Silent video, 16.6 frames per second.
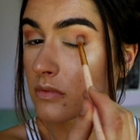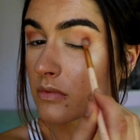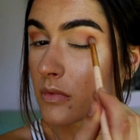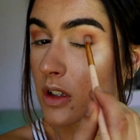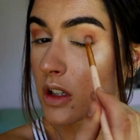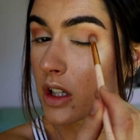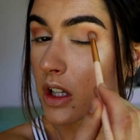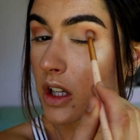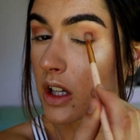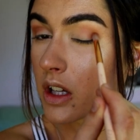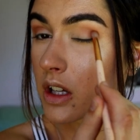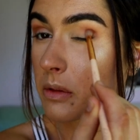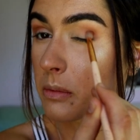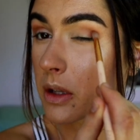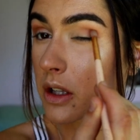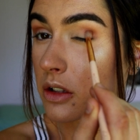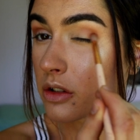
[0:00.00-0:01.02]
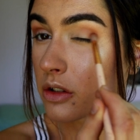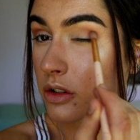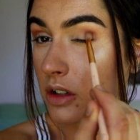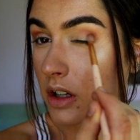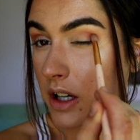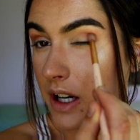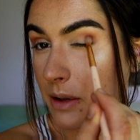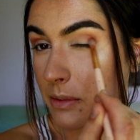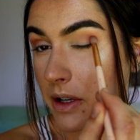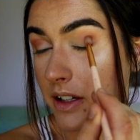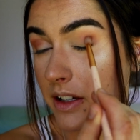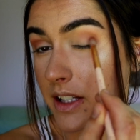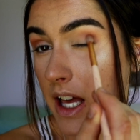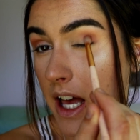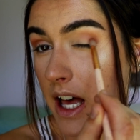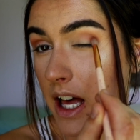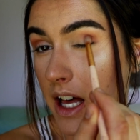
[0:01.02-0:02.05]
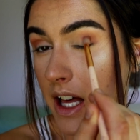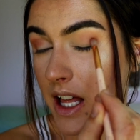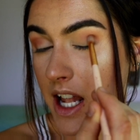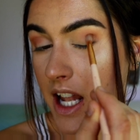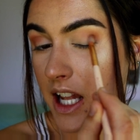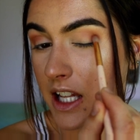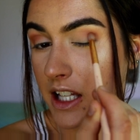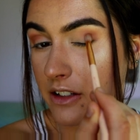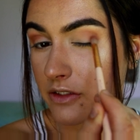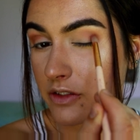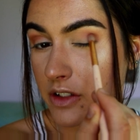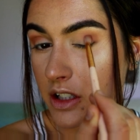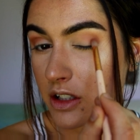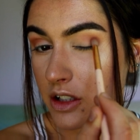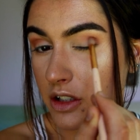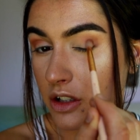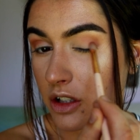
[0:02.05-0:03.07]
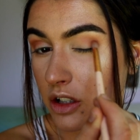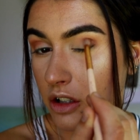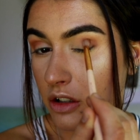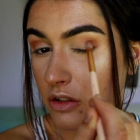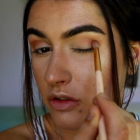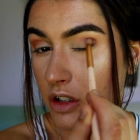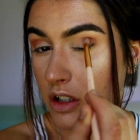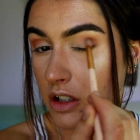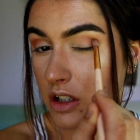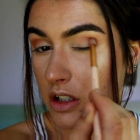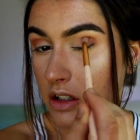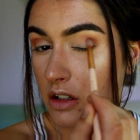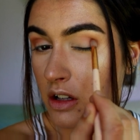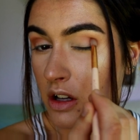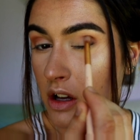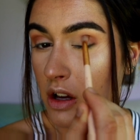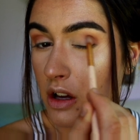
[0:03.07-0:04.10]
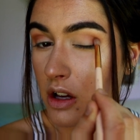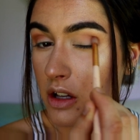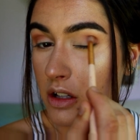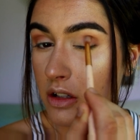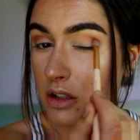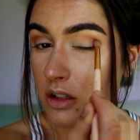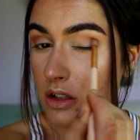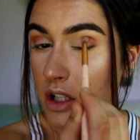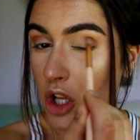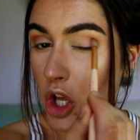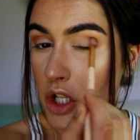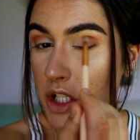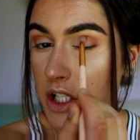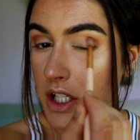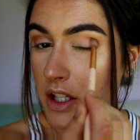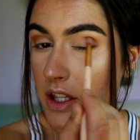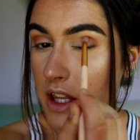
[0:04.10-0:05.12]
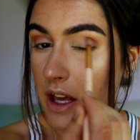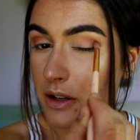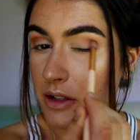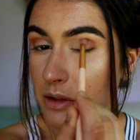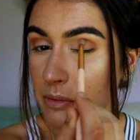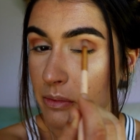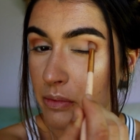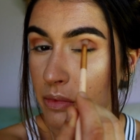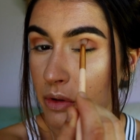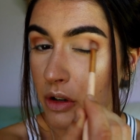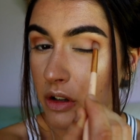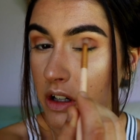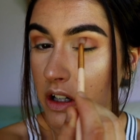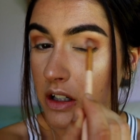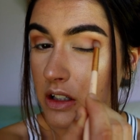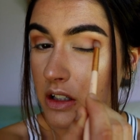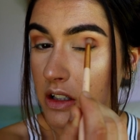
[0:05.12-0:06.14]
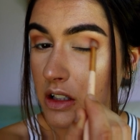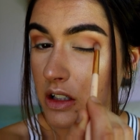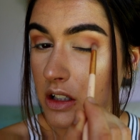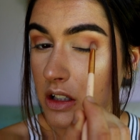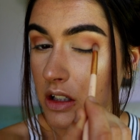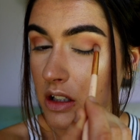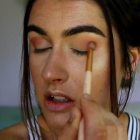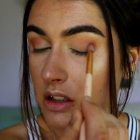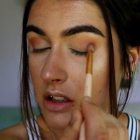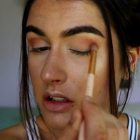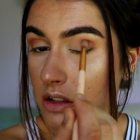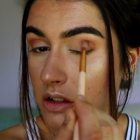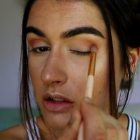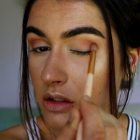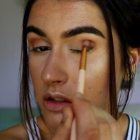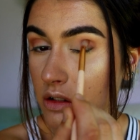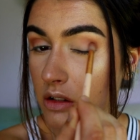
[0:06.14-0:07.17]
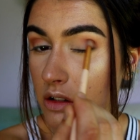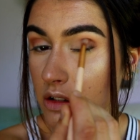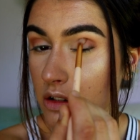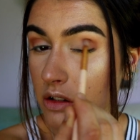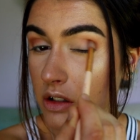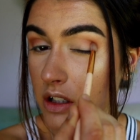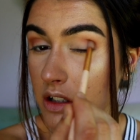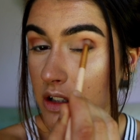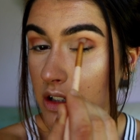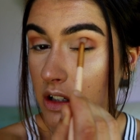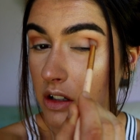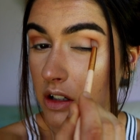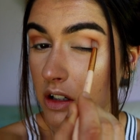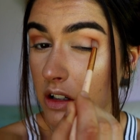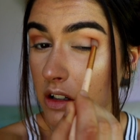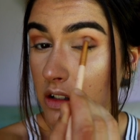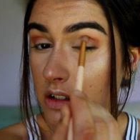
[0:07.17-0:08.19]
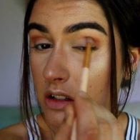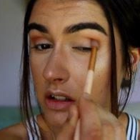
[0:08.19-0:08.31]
And again, make sure your eyebrows are lifted so you can really slot that product into the crease area